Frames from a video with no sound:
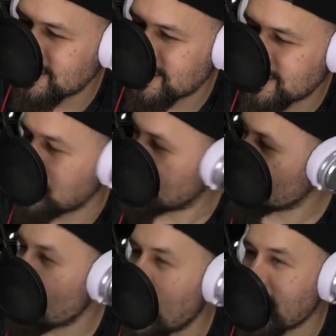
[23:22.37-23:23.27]
So
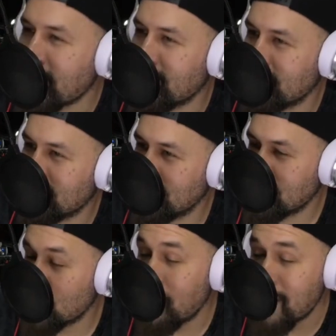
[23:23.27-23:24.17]
get ready.
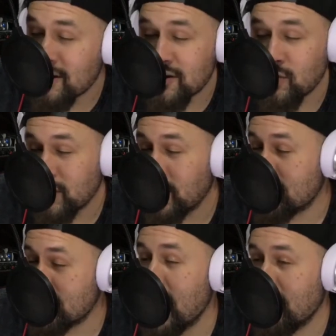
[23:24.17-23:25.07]
So I'm actually really
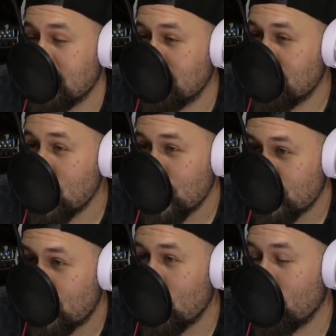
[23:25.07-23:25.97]
excited moving
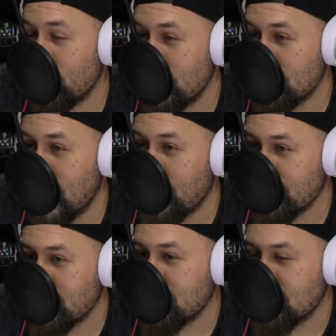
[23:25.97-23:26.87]
forward into
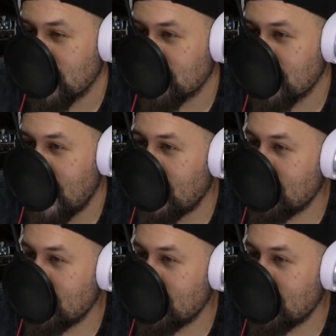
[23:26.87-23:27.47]
episode six. And, and I